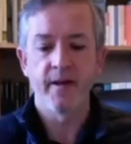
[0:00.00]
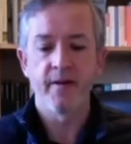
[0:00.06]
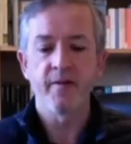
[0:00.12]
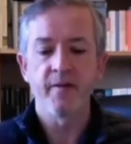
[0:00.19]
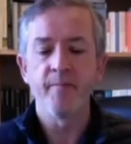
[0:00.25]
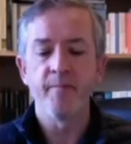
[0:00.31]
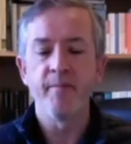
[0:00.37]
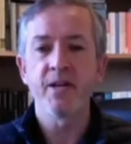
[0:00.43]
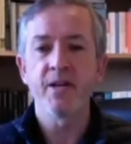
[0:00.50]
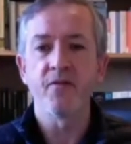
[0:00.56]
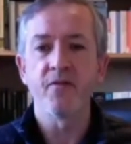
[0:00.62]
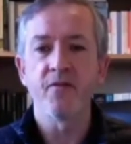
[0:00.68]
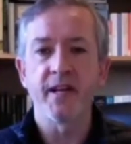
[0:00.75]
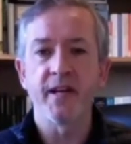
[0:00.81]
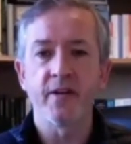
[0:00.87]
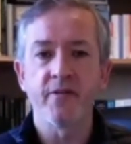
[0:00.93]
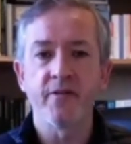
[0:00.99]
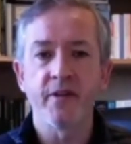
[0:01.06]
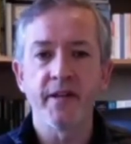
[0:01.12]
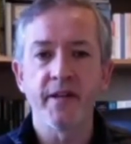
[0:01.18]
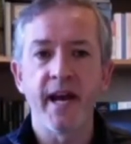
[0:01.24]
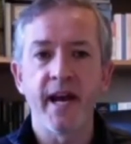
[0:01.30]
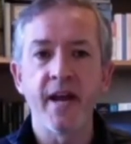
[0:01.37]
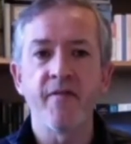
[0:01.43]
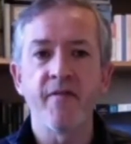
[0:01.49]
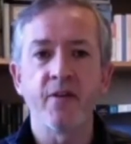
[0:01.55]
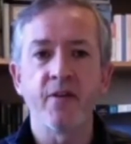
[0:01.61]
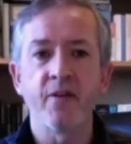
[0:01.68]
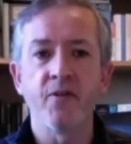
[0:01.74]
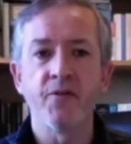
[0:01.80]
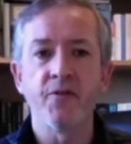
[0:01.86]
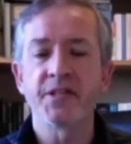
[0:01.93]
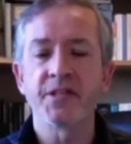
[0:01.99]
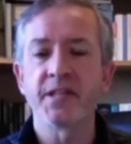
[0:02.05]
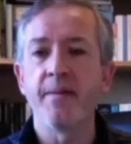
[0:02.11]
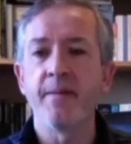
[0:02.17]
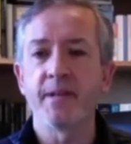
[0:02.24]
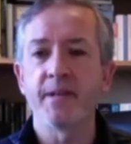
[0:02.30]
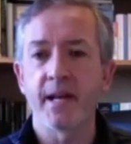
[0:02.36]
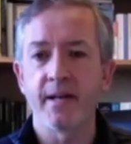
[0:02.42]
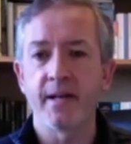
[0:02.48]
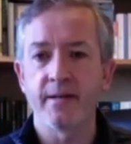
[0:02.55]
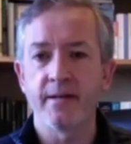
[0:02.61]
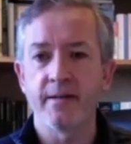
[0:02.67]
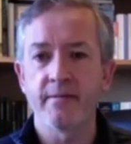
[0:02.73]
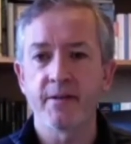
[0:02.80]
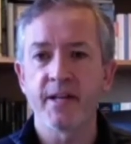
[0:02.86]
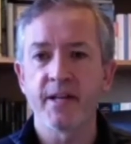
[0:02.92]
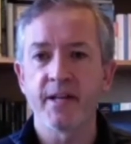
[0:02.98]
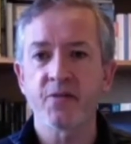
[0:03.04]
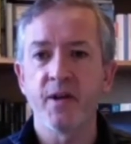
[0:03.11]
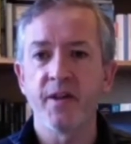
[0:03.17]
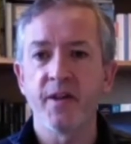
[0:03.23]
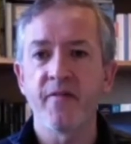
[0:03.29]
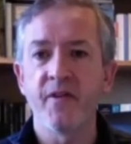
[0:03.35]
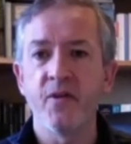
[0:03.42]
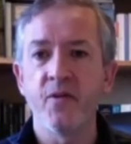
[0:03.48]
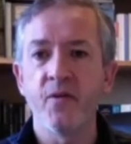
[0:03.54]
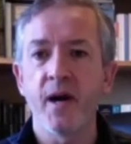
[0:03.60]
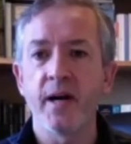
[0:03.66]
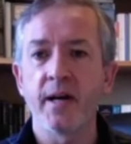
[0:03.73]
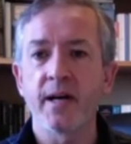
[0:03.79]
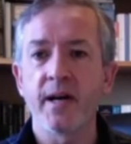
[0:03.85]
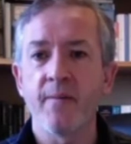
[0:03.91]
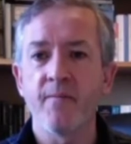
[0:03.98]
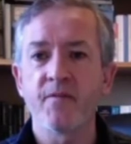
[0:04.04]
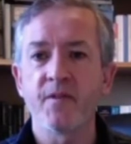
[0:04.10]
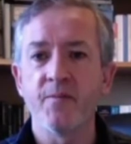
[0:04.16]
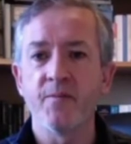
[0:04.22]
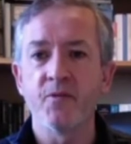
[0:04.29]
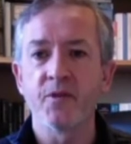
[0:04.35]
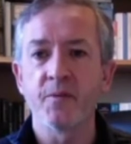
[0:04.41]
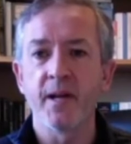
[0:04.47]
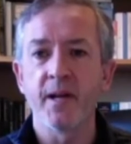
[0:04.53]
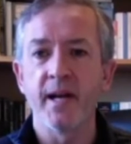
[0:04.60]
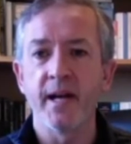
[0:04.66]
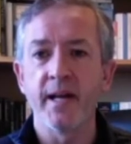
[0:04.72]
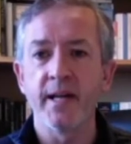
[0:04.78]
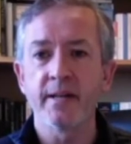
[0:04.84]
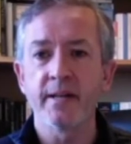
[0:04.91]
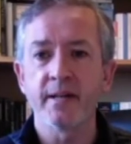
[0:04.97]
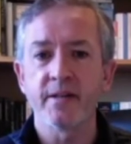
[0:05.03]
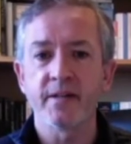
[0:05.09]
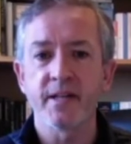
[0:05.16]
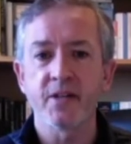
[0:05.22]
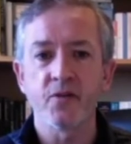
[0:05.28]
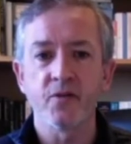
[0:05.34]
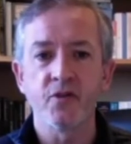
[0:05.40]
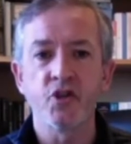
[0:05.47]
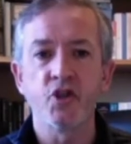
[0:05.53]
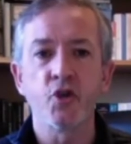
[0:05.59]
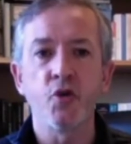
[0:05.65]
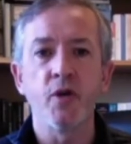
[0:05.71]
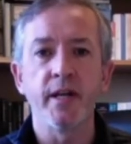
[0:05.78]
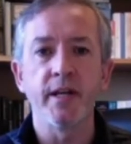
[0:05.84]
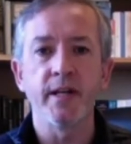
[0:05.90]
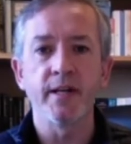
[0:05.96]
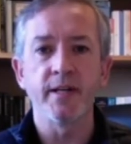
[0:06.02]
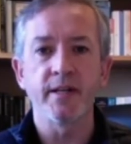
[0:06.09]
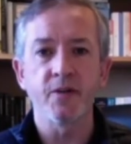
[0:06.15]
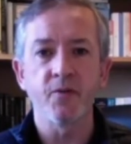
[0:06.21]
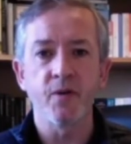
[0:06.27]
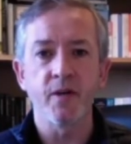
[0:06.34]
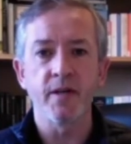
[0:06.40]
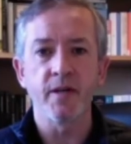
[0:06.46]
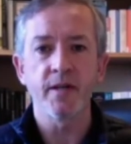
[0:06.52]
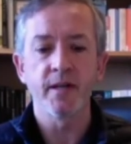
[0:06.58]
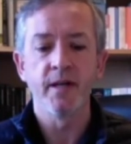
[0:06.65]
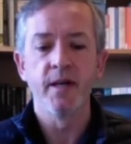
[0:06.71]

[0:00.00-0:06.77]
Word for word: The middle finger and the A finger are on the same tendon, so that's why they feel uncomfortable to play because they're sort of joined, as it were.